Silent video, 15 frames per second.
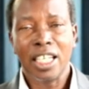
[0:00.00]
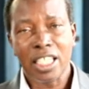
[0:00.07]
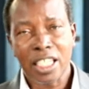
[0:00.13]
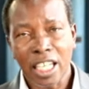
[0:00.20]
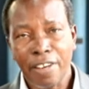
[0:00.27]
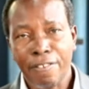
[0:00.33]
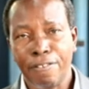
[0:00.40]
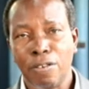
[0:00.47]

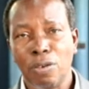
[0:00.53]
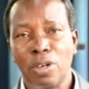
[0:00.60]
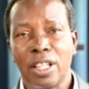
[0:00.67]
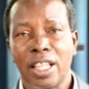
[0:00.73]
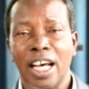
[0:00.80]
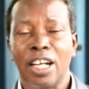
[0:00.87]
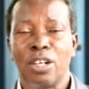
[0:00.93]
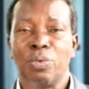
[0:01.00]
Is it food
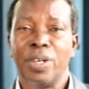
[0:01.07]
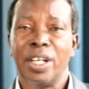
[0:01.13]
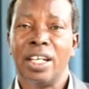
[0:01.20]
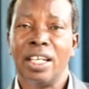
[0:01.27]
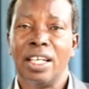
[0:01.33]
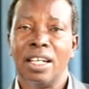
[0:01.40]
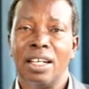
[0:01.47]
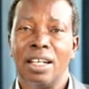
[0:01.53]
that we
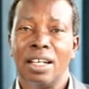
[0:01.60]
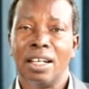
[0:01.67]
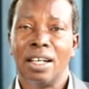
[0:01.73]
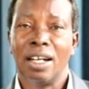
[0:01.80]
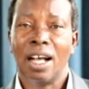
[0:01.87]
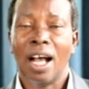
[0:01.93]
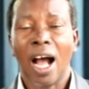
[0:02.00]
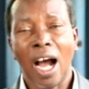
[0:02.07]
need?
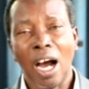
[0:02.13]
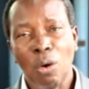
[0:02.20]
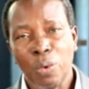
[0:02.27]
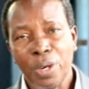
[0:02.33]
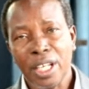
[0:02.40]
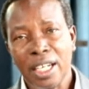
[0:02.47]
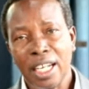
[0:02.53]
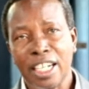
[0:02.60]

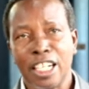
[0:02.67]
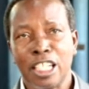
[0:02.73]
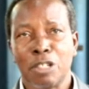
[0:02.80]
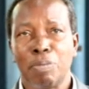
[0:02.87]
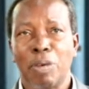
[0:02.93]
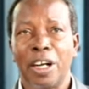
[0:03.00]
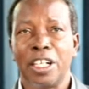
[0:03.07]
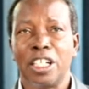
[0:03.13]
Are we in a
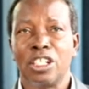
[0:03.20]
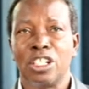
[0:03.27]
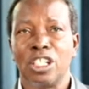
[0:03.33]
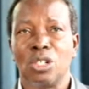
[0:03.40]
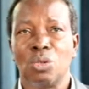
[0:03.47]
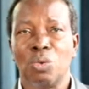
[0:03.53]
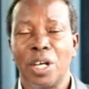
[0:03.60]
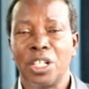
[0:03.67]
desperate
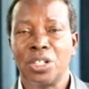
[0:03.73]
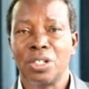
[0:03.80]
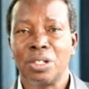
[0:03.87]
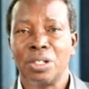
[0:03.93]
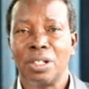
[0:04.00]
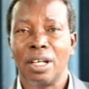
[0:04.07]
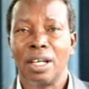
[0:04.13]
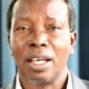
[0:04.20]
situation?
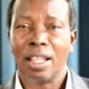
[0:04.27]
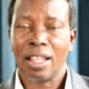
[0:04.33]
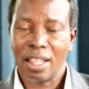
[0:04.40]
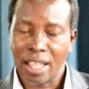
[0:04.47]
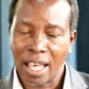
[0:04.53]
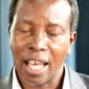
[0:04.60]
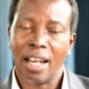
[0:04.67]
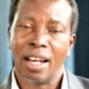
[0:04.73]

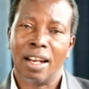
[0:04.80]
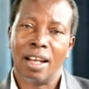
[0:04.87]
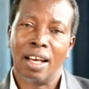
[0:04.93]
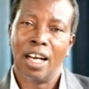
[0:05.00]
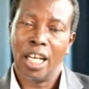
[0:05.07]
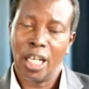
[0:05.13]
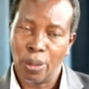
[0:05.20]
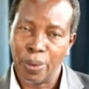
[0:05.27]
Then
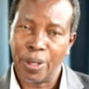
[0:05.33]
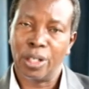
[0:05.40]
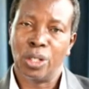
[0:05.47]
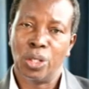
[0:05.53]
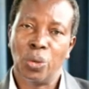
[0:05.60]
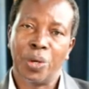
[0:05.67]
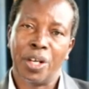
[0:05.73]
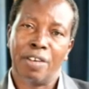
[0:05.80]
he will
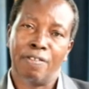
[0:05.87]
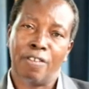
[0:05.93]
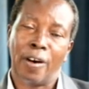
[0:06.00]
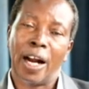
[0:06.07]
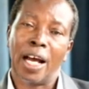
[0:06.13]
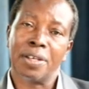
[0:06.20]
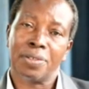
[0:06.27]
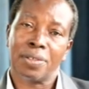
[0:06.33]
do it
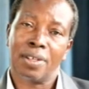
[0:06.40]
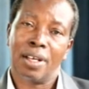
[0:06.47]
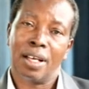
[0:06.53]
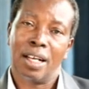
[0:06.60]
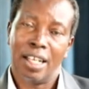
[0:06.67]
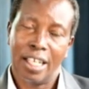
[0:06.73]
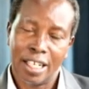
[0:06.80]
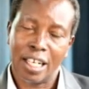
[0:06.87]
for us.
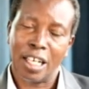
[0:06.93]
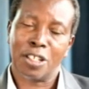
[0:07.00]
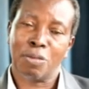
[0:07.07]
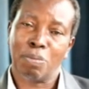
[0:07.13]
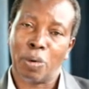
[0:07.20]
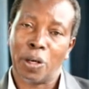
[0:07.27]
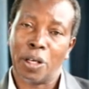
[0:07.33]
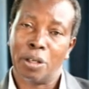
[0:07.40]
Let
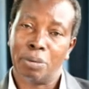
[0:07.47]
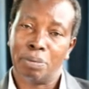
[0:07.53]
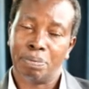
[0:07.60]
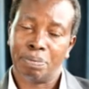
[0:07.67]
us pray.